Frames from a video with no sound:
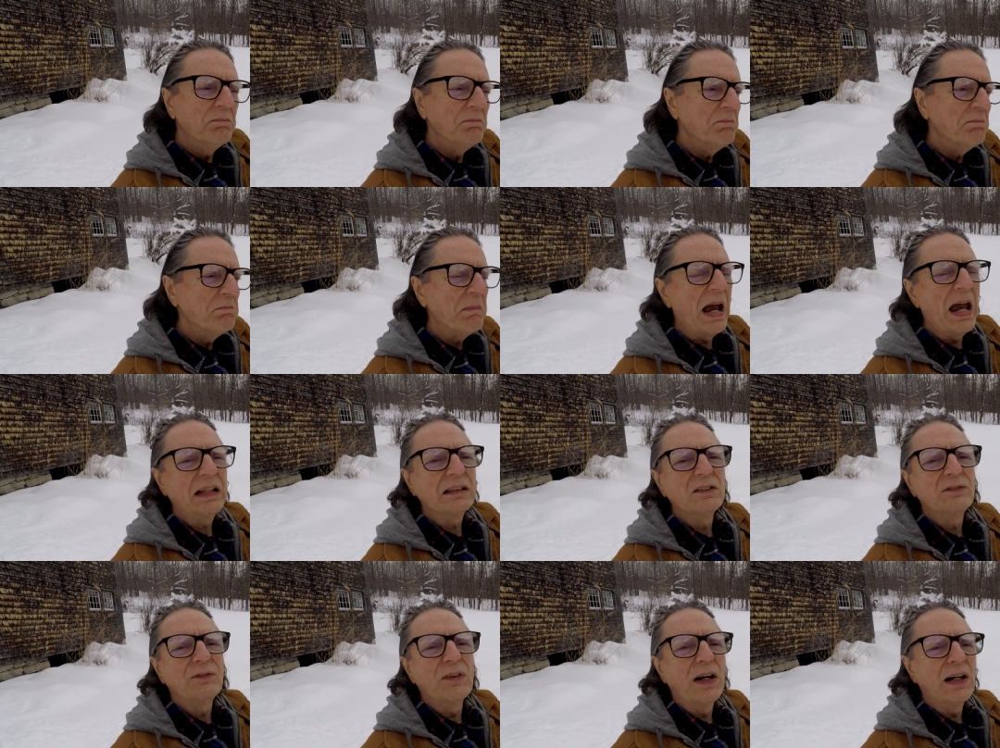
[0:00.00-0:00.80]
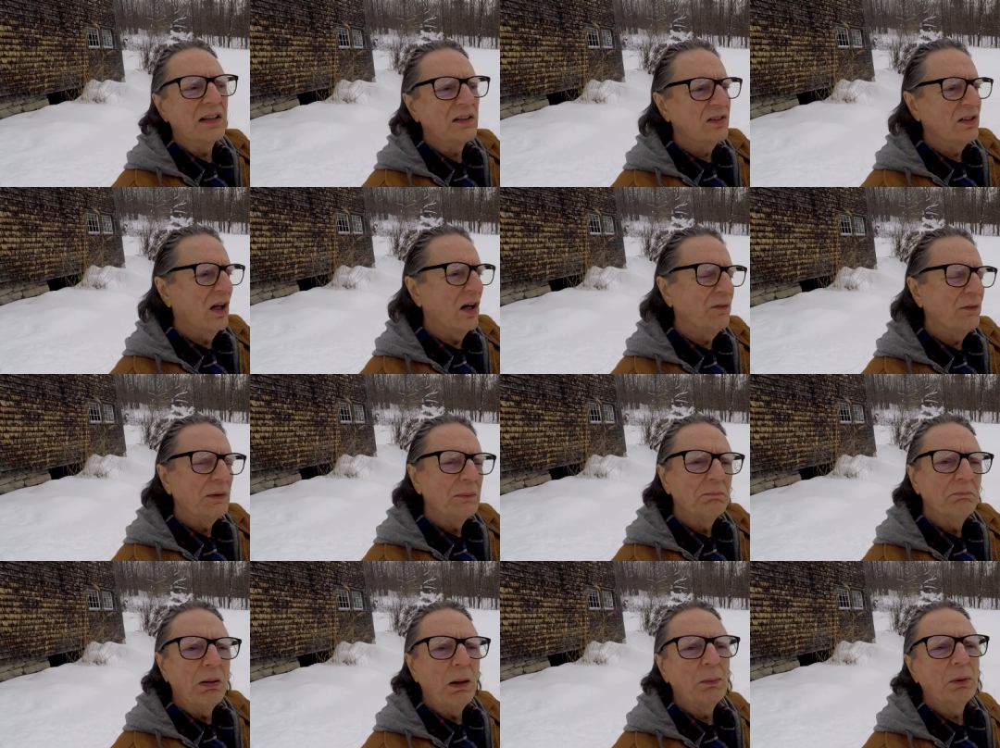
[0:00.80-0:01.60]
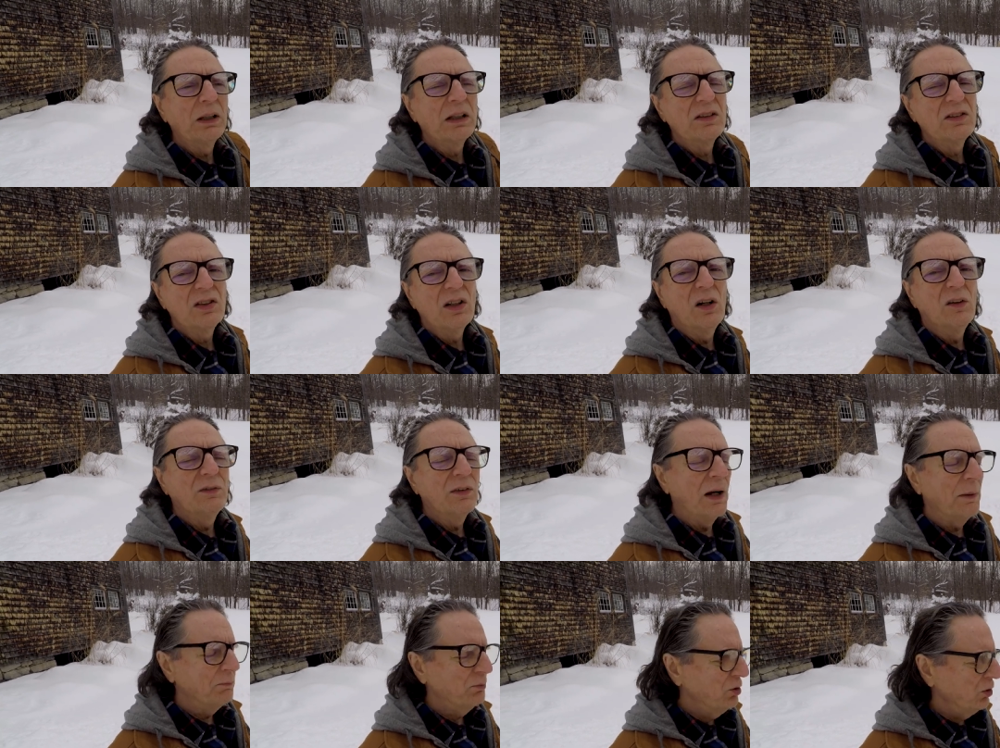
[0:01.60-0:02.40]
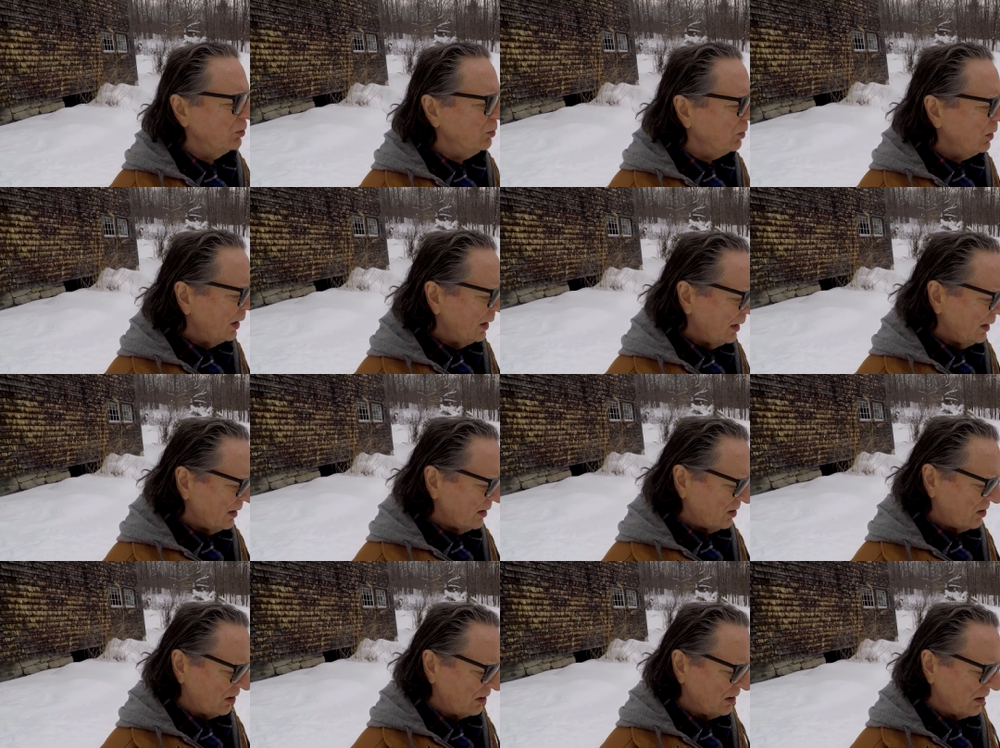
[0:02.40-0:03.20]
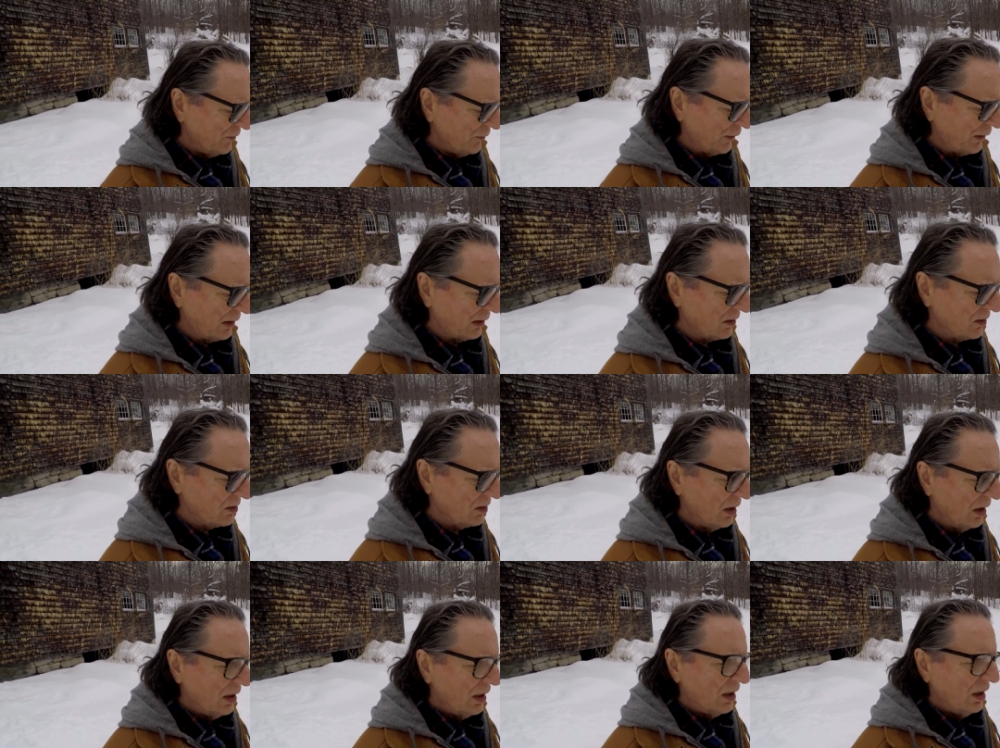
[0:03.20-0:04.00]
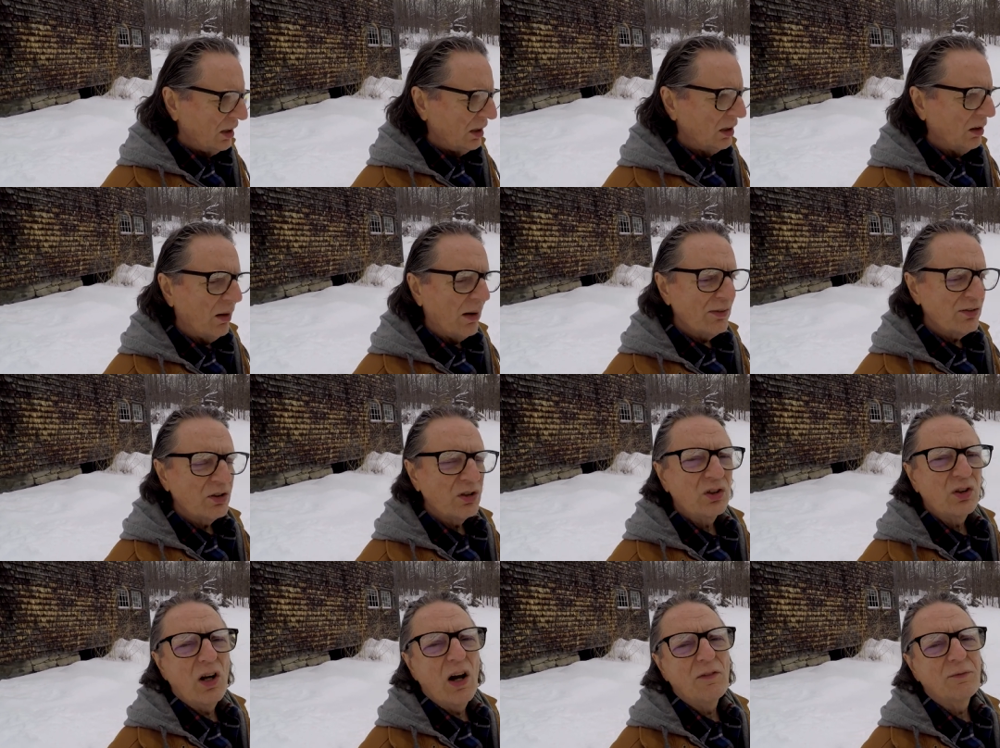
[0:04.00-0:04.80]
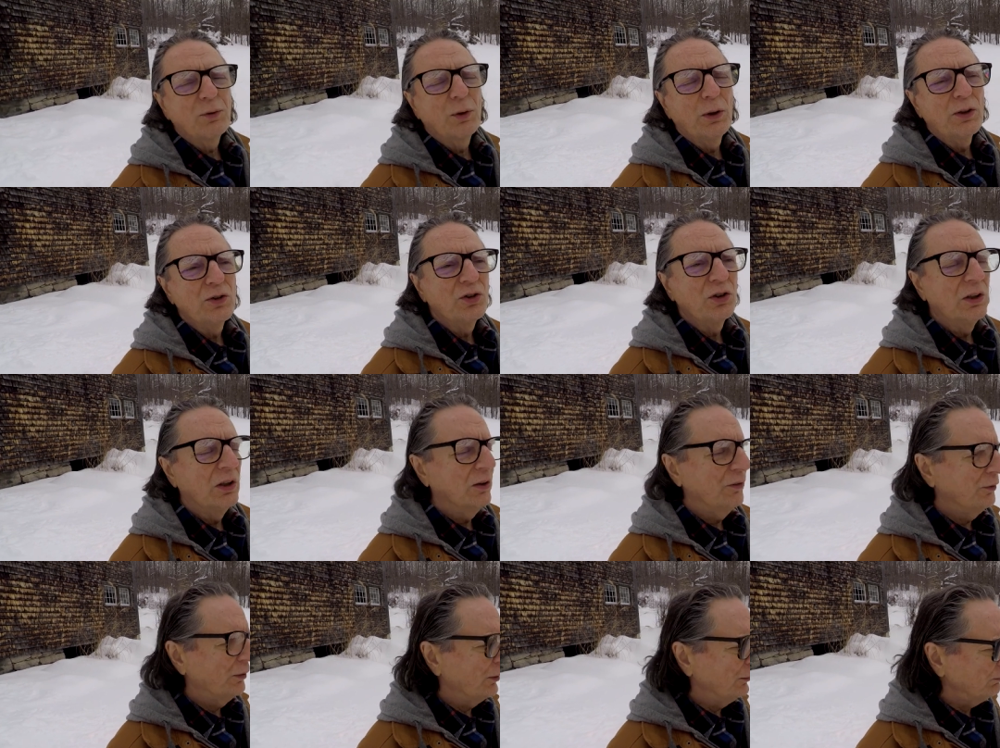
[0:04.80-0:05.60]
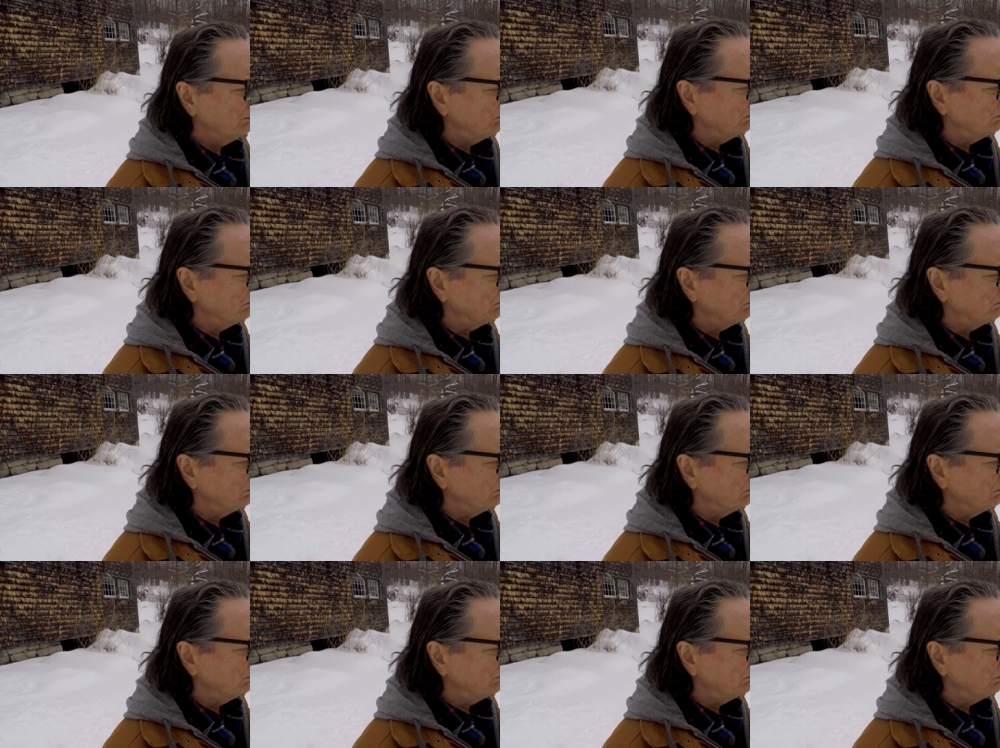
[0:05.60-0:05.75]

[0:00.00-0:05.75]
magnify itself and bubble itself up to significance. You know, as a software engineer for